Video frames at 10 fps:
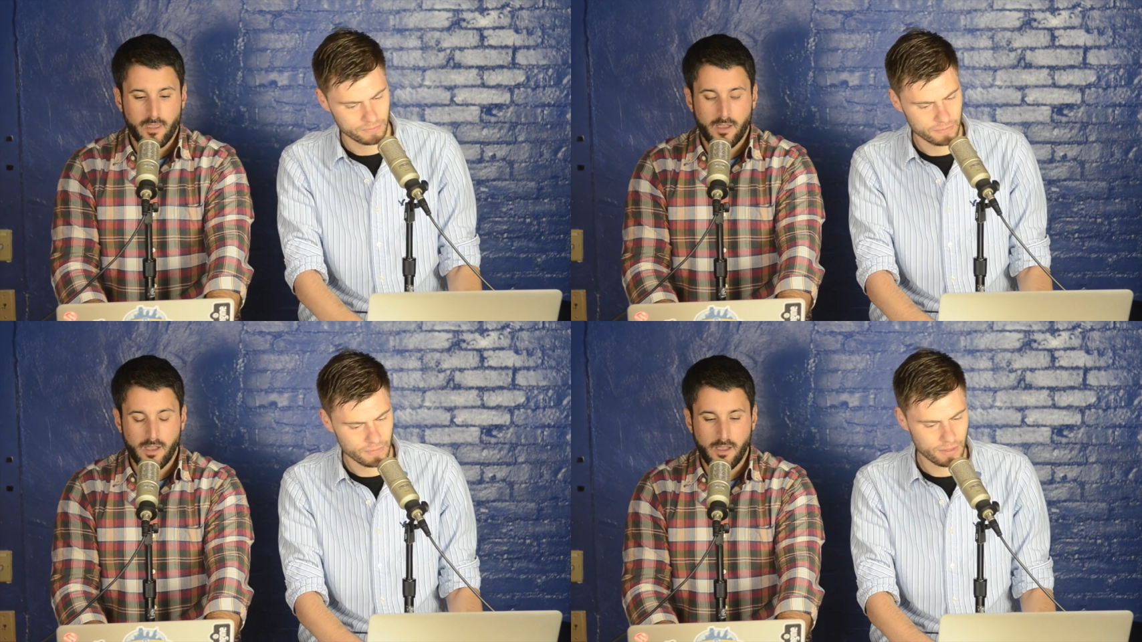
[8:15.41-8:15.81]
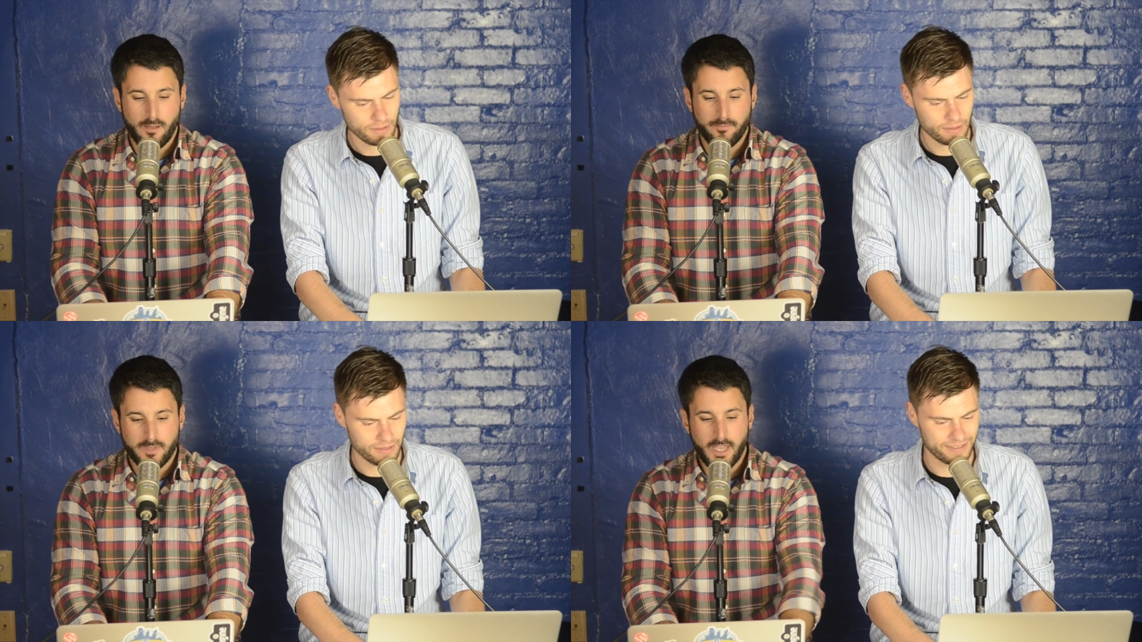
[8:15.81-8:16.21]

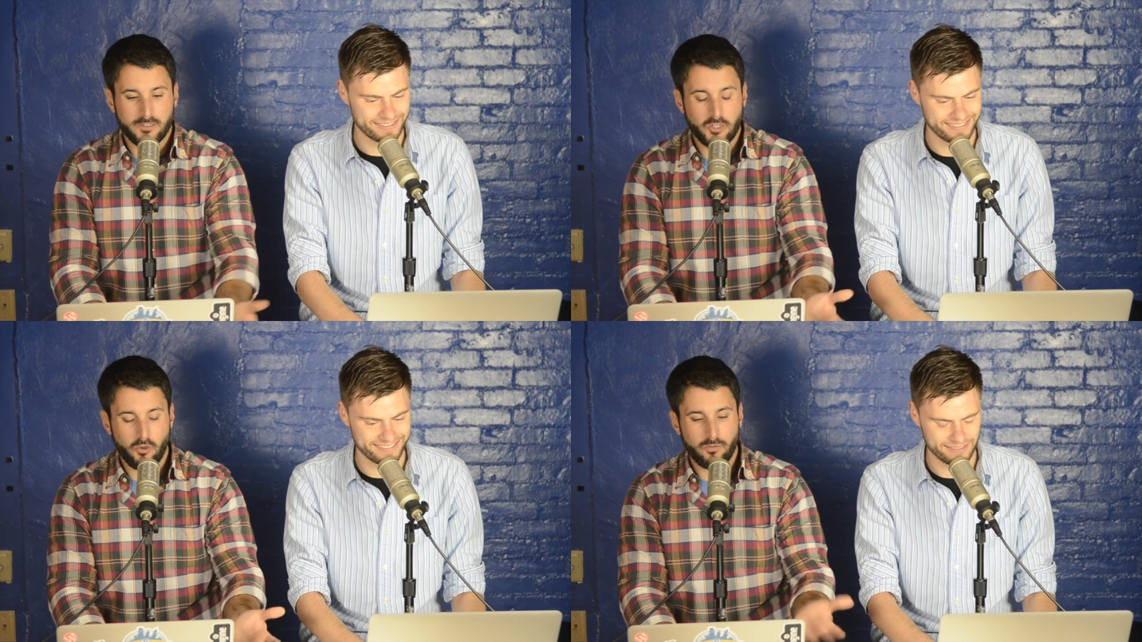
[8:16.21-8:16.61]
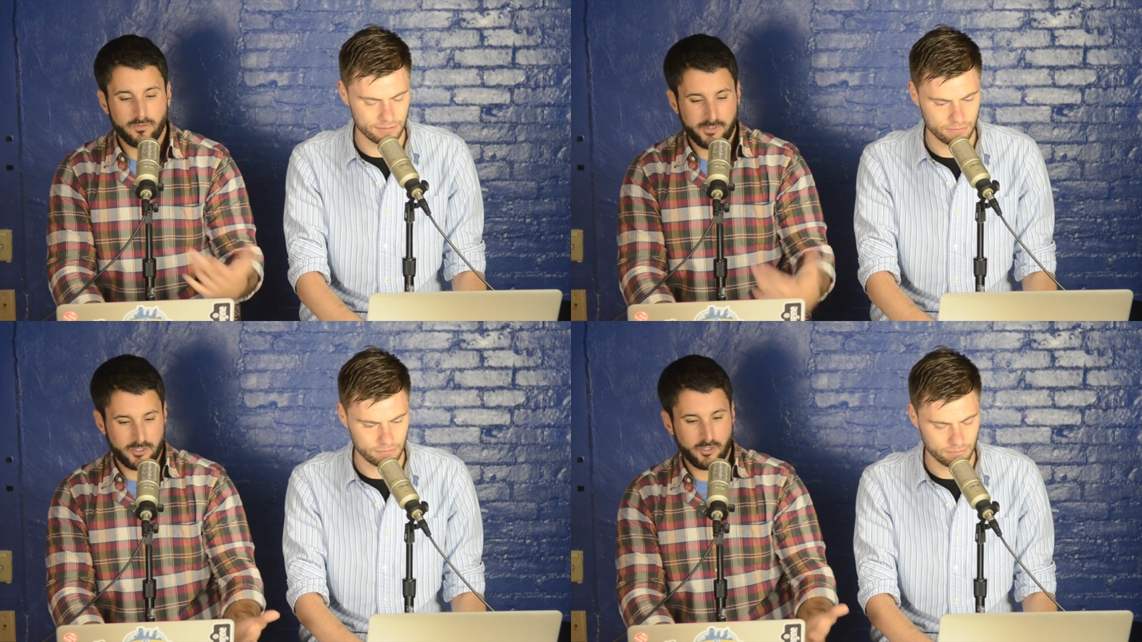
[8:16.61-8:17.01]
Speaker 1: Um, yeah. So
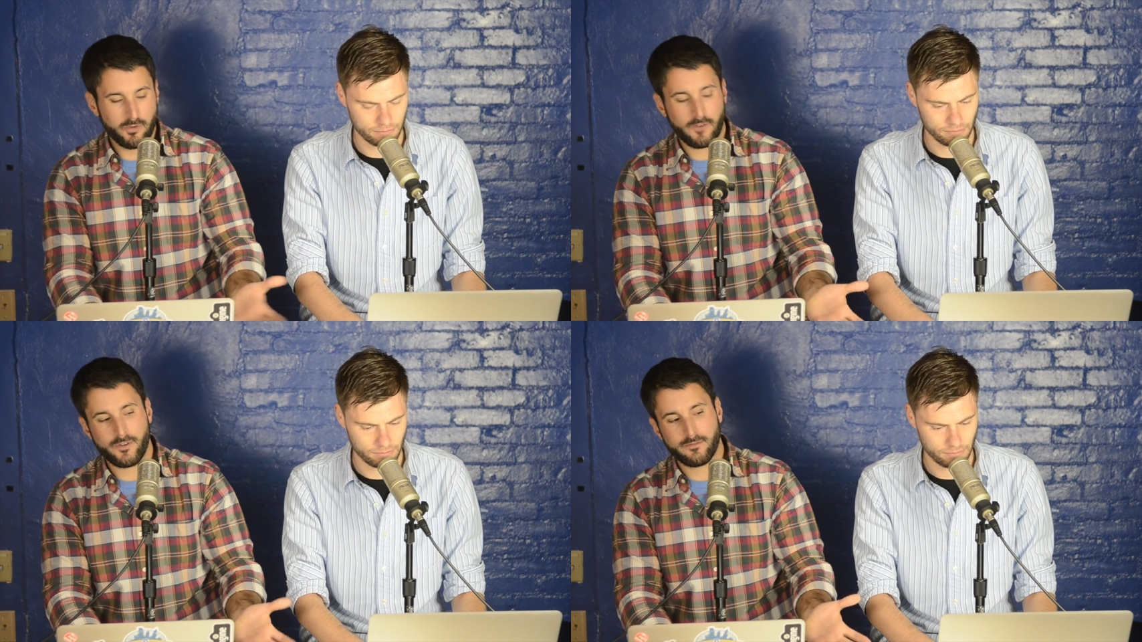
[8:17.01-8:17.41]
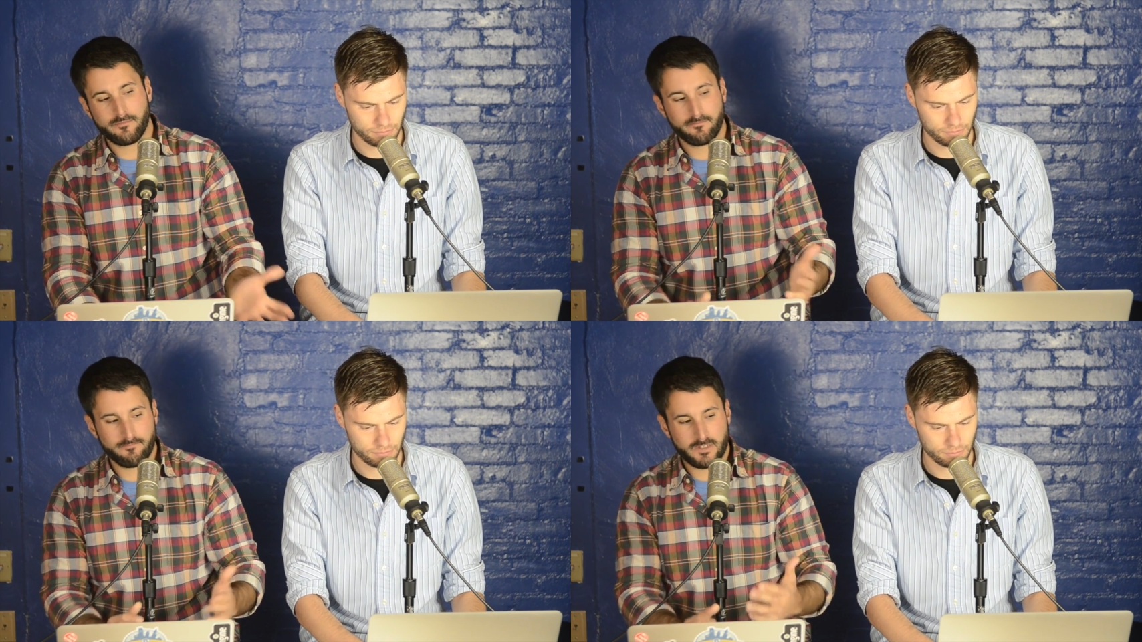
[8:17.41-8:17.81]
it's two different,
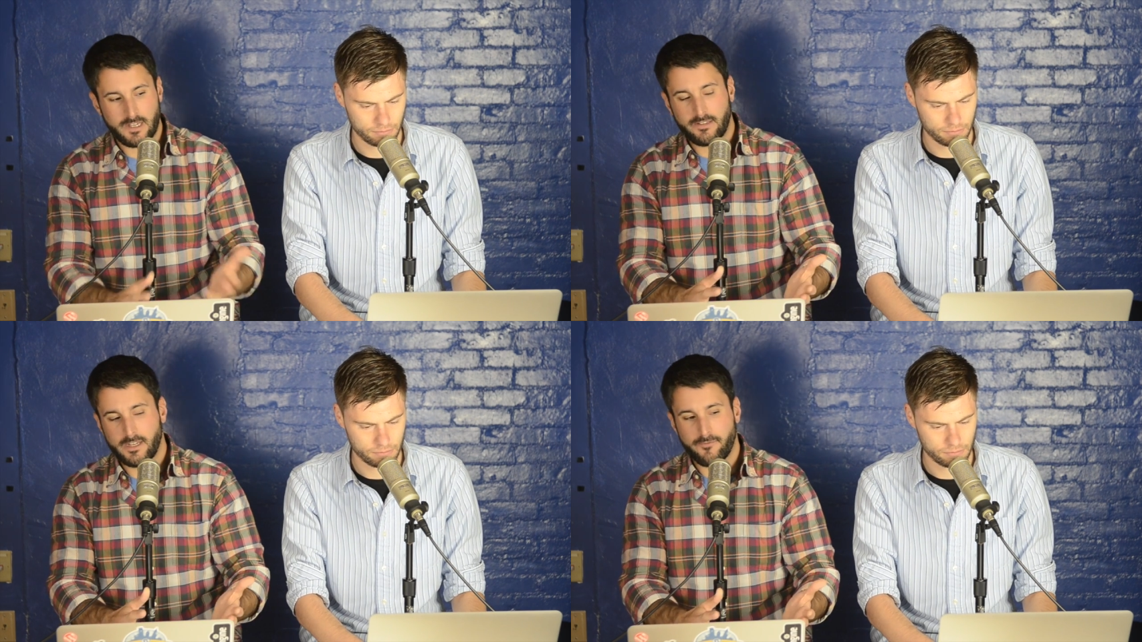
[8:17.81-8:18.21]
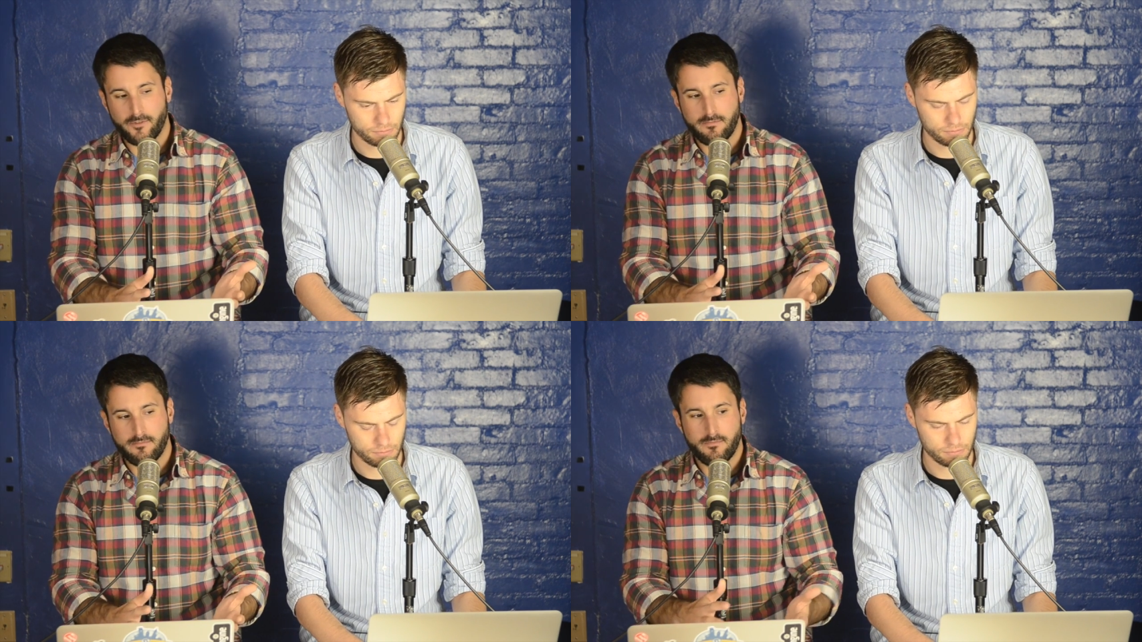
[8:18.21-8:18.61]
slightly
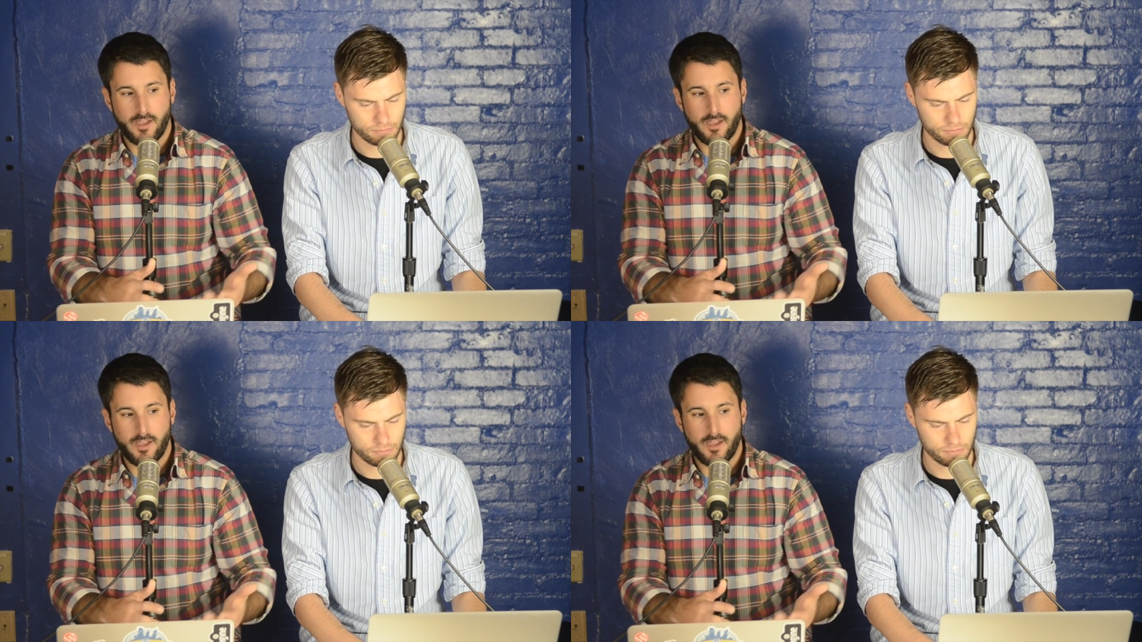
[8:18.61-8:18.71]
different.